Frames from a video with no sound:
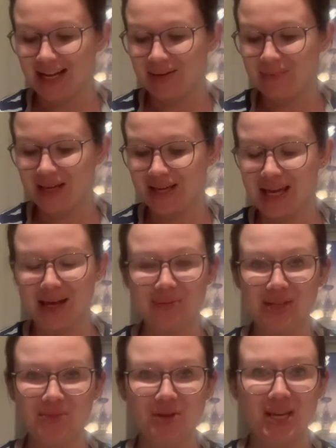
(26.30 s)
It came
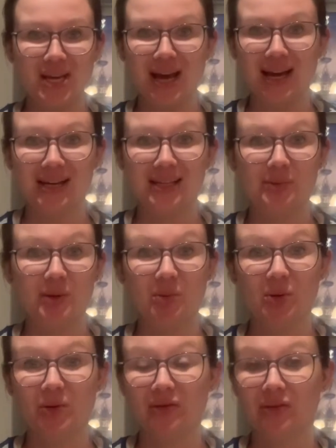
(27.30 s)
to me as
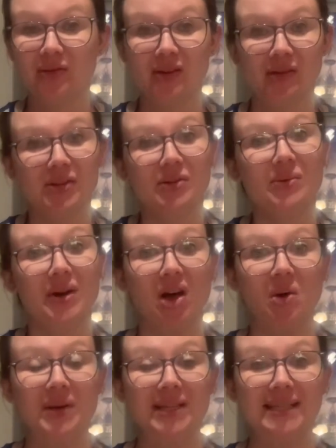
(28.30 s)
people for fundraisers were
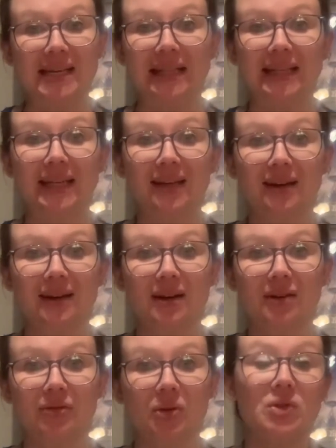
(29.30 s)
always selling
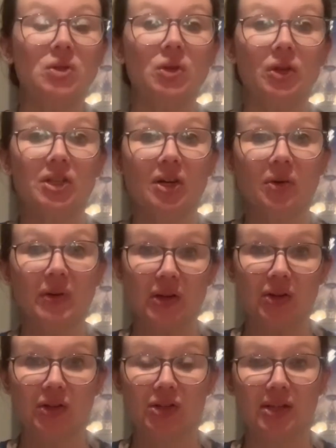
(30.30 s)
frozen cookie dough that
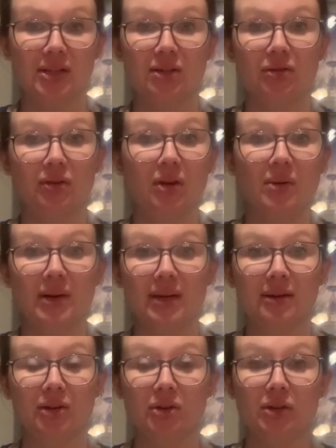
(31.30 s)
you could just throw on
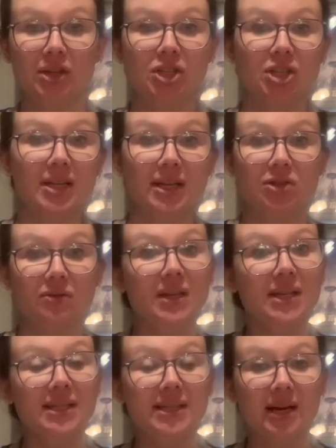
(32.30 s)
a cookie sheet as you
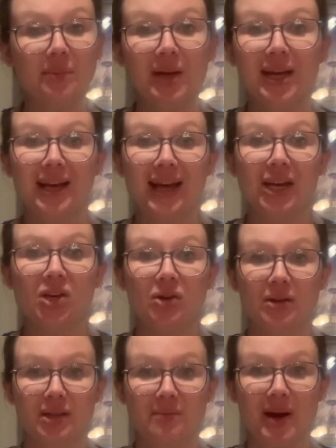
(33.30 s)
needed some and
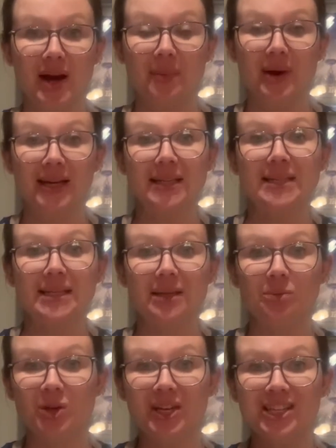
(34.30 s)
cook them up as
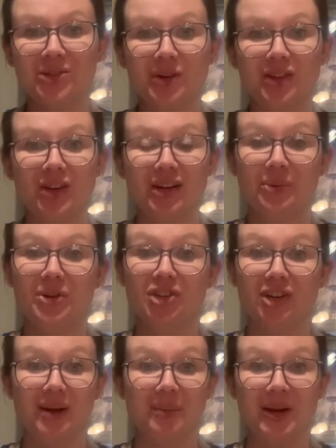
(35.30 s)
need be. So I thought I would
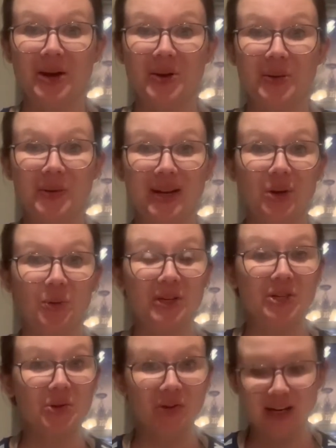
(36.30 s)
try my own, and it worked
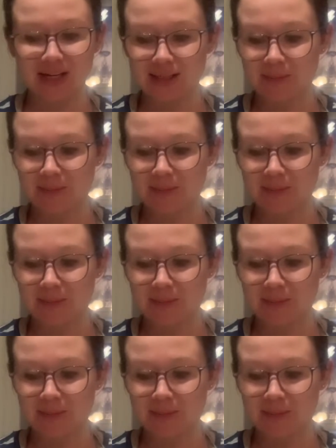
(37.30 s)
out great.